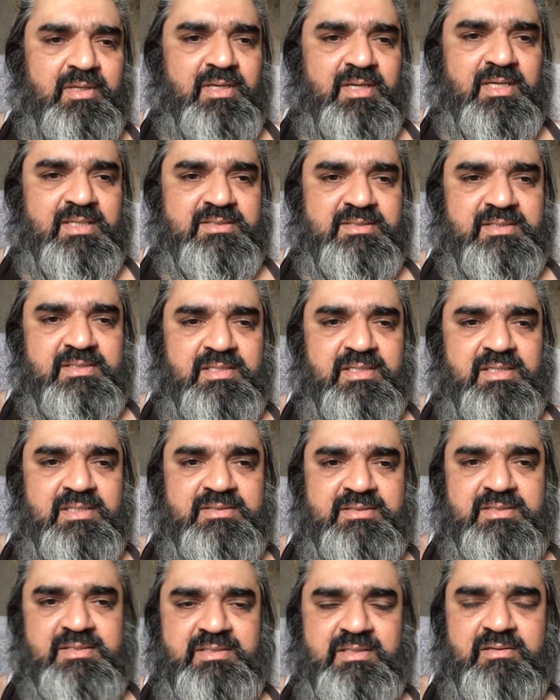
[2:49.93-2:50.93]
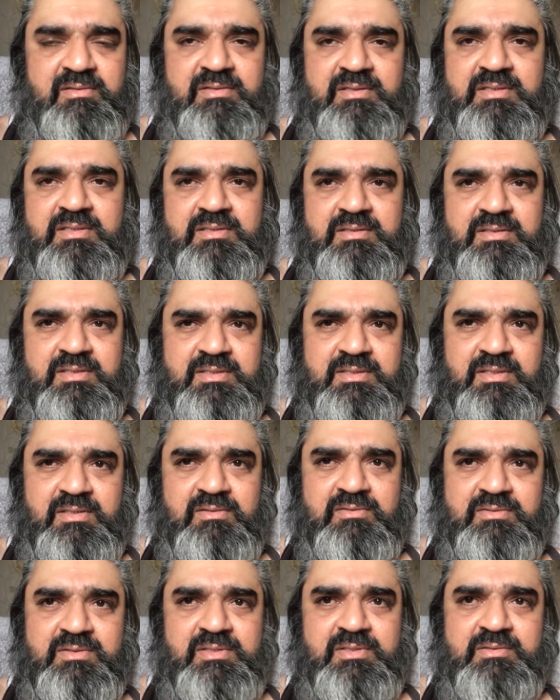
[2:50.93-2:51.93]
As a young
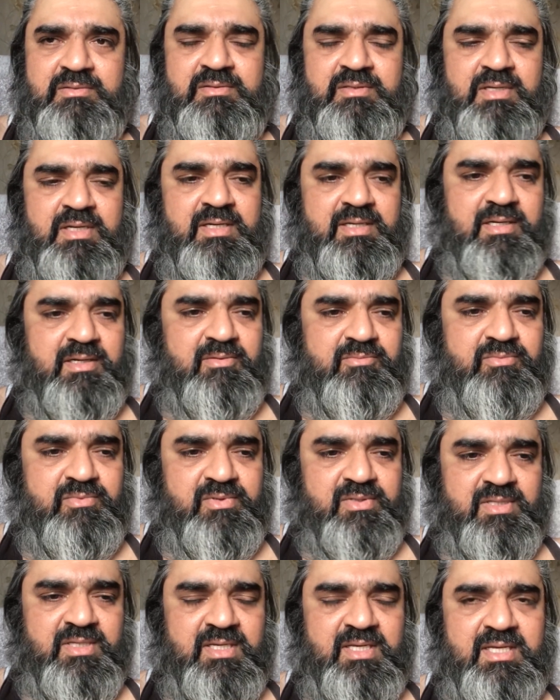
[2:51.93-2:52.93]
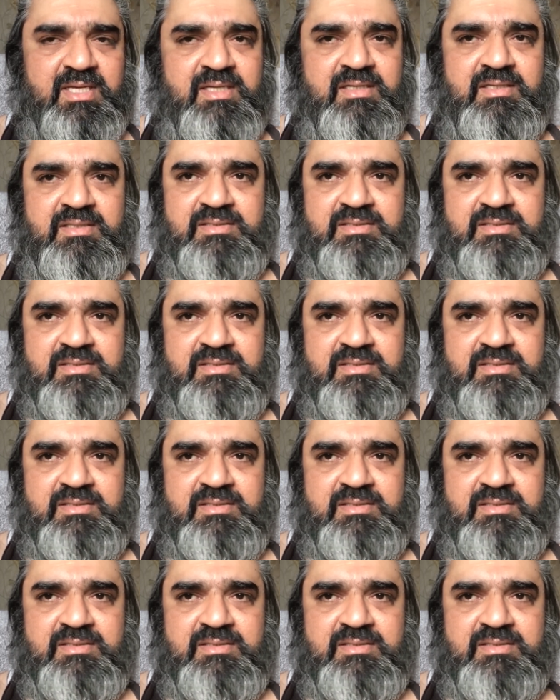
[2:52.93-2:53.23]
adult, I wore the leg.